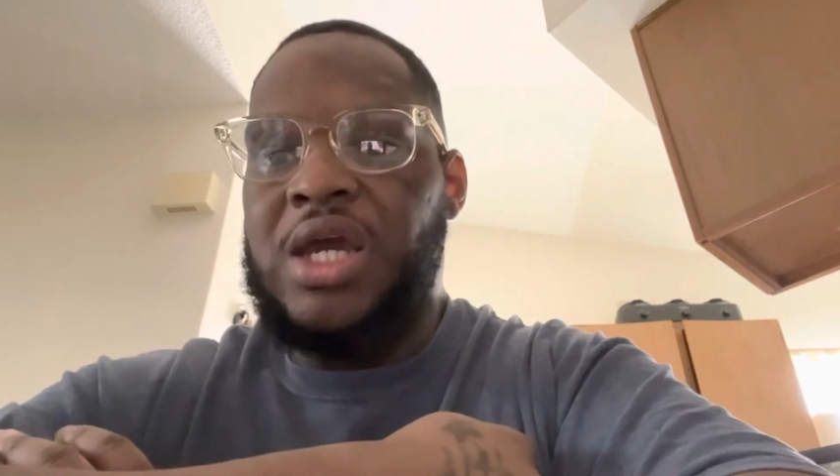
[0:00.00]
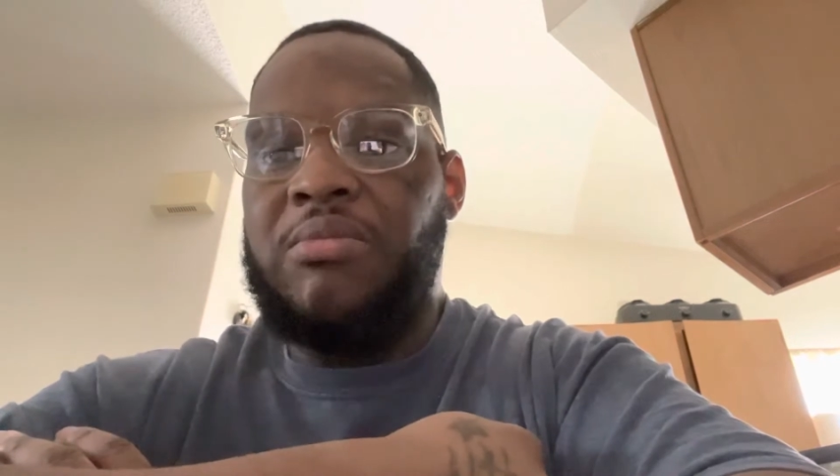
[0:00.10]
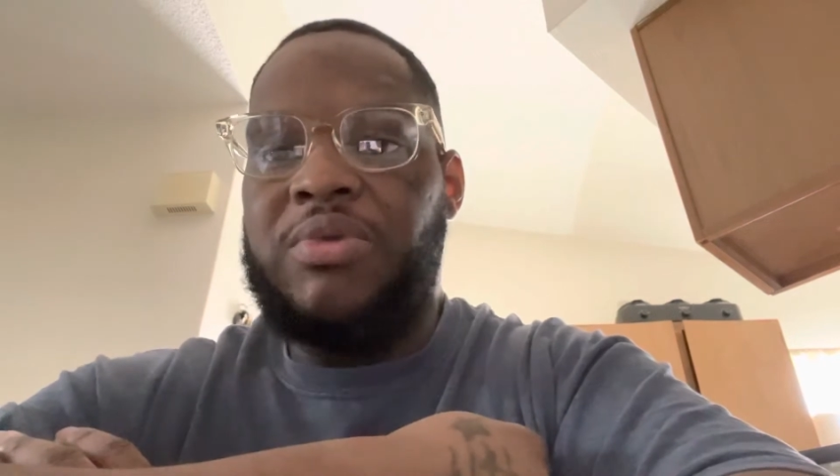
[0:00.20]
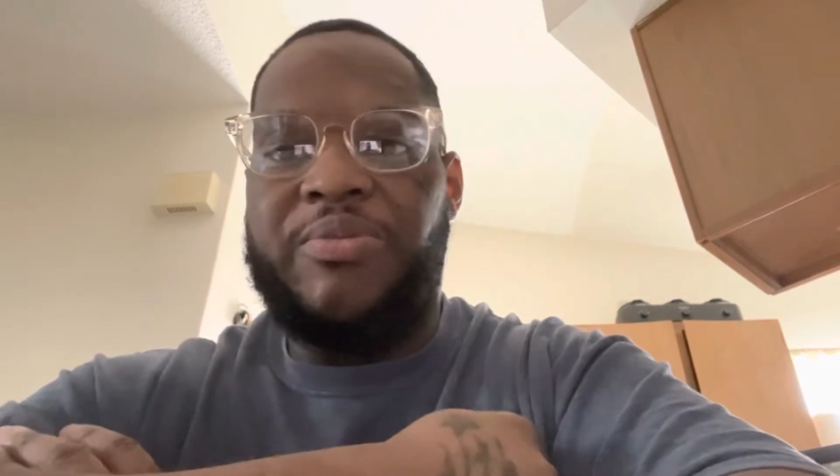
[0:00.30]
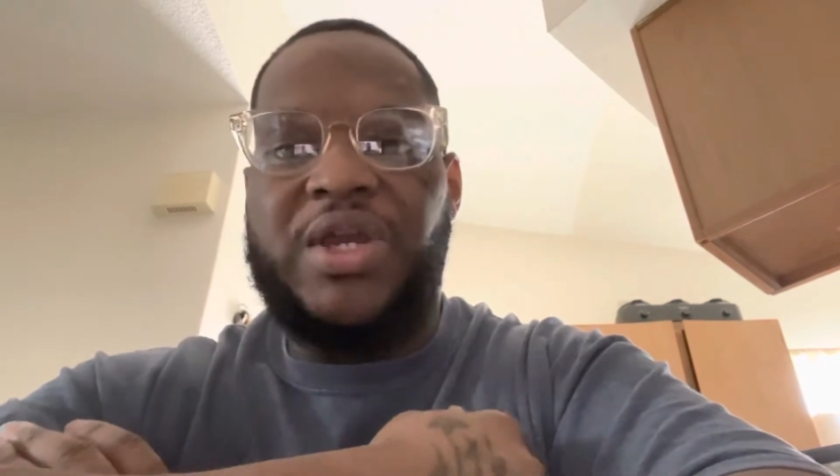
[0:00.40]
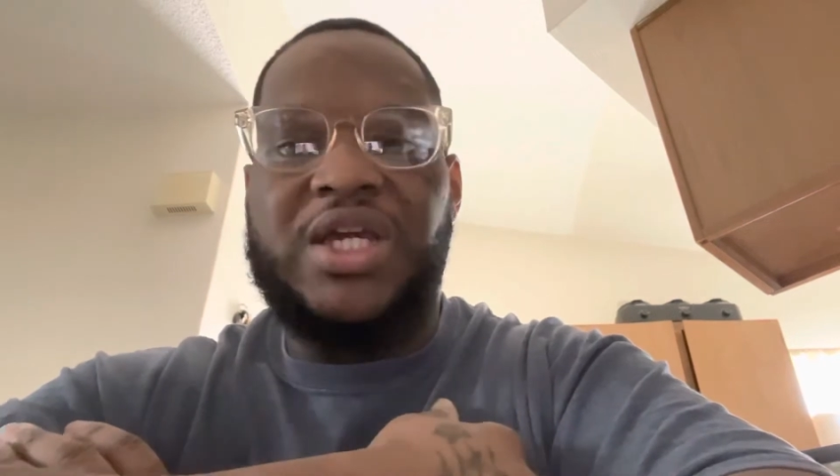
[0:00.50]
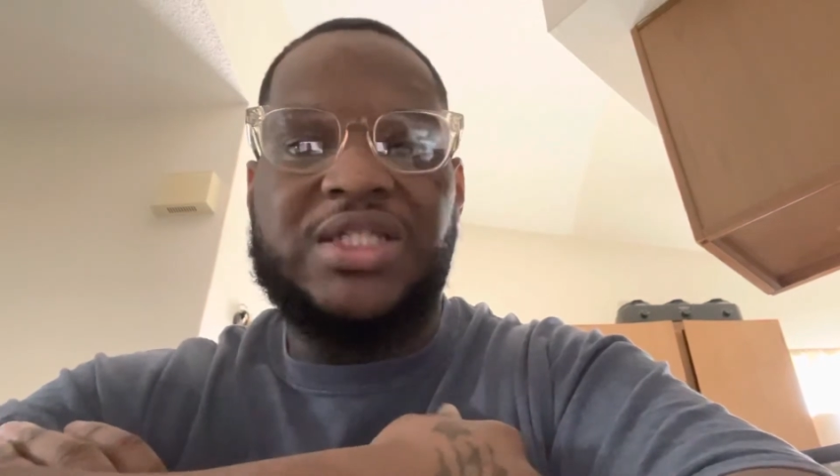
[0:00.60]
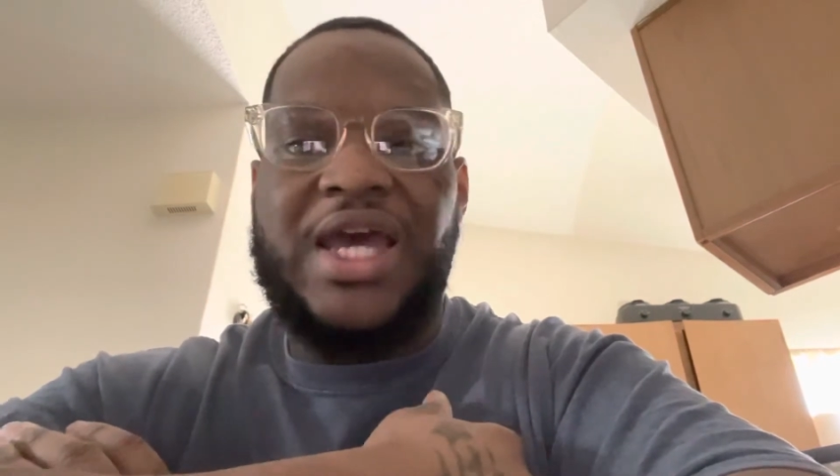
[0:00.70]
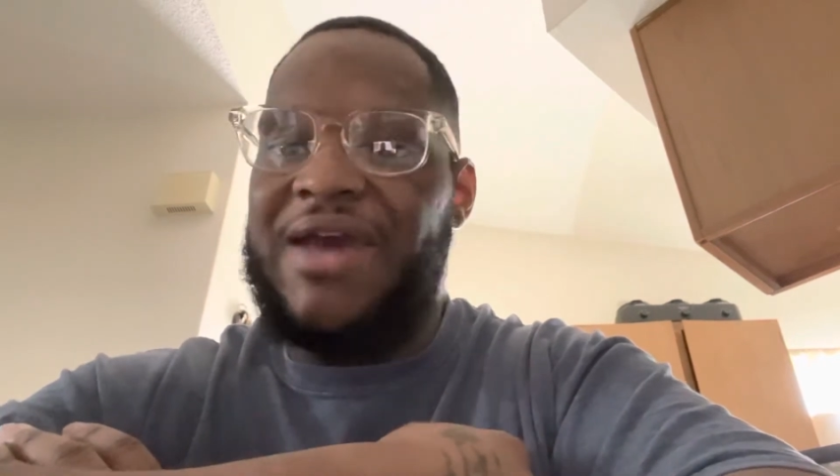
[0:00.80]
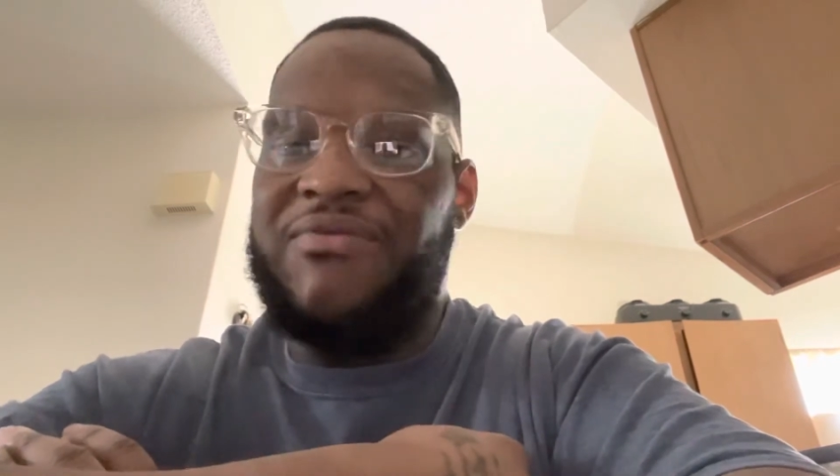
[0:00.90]
But because
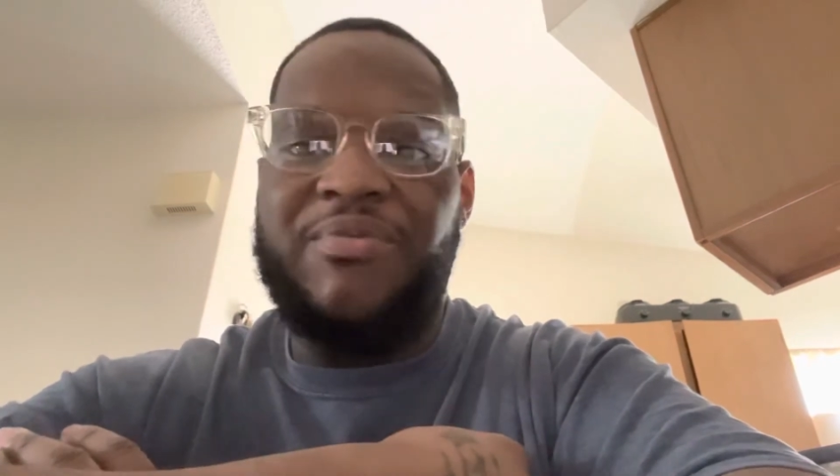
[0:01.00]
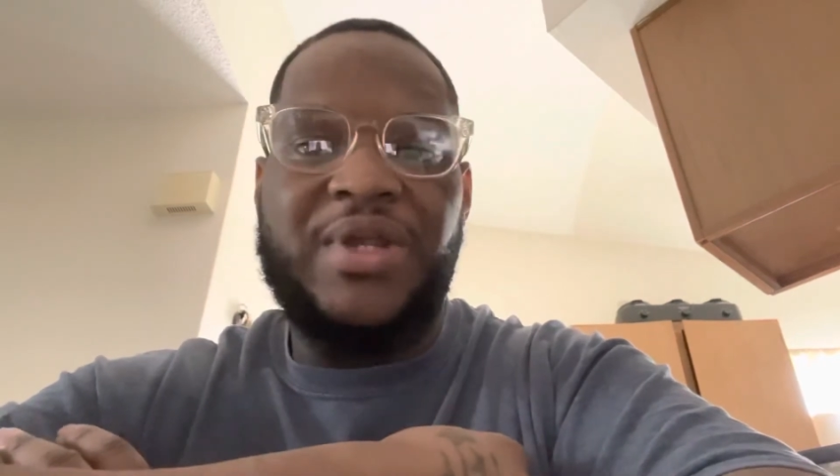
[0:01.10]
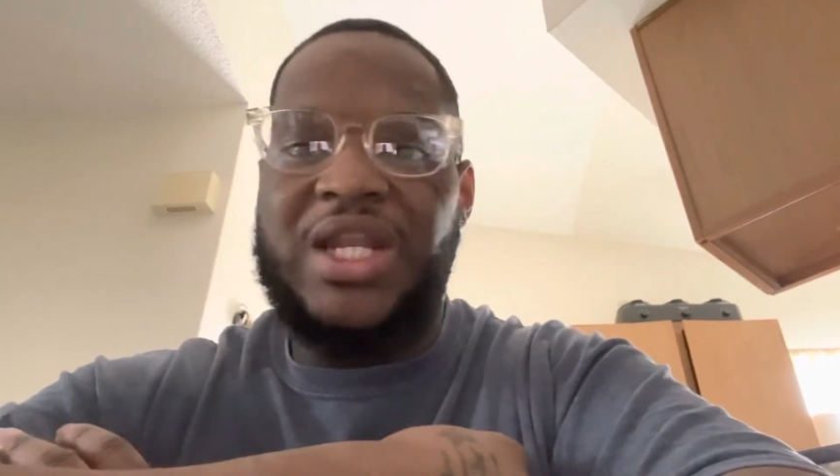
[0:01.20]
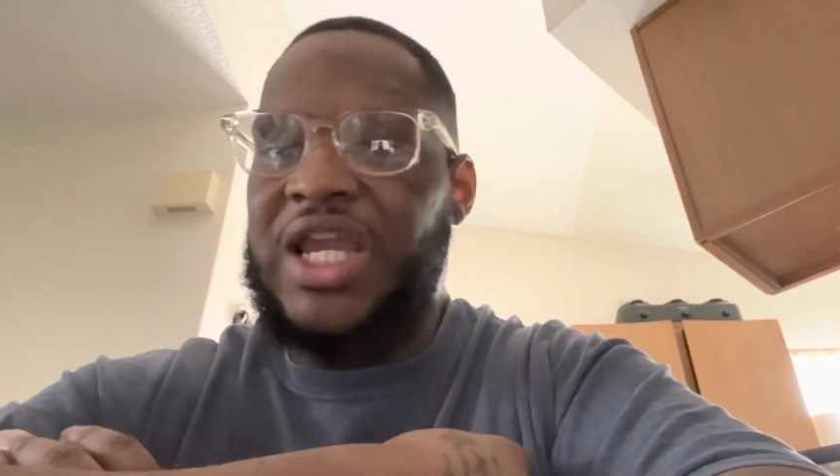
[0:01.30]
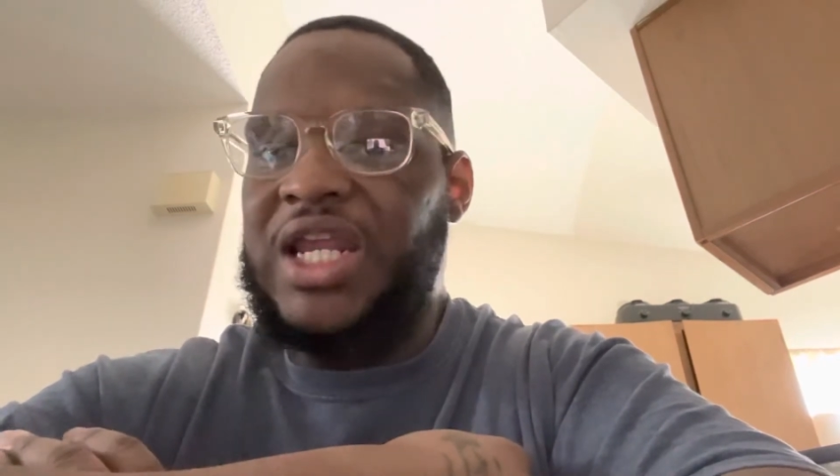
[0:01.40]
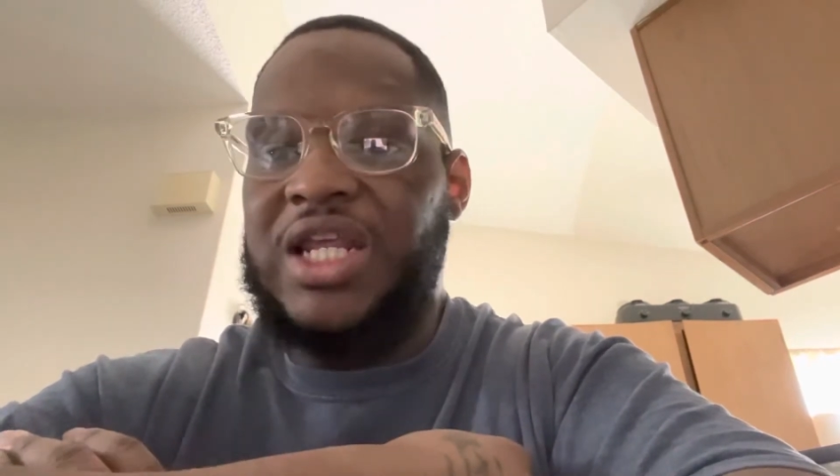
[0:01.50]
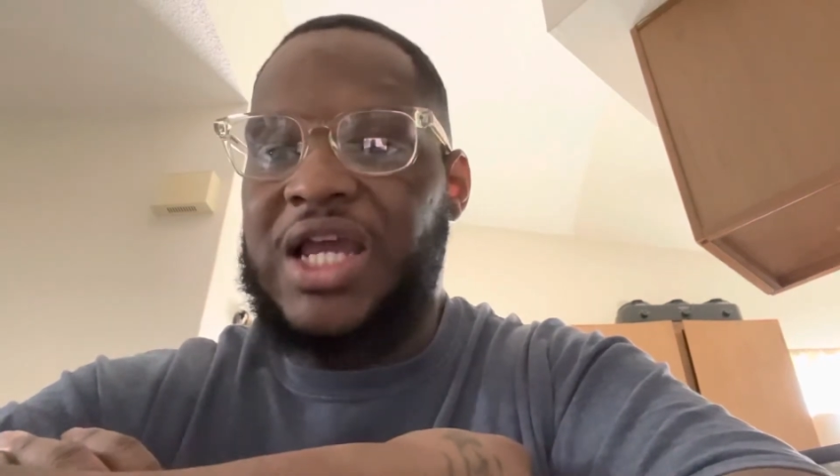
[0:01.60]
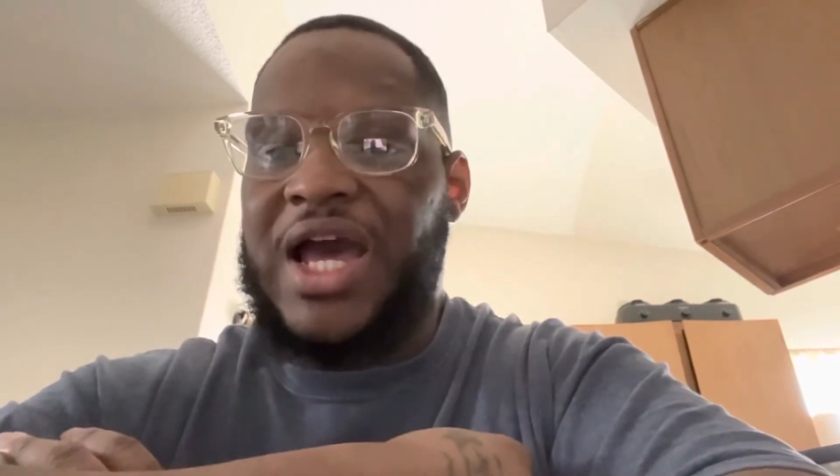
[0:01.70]
I haven't been eating,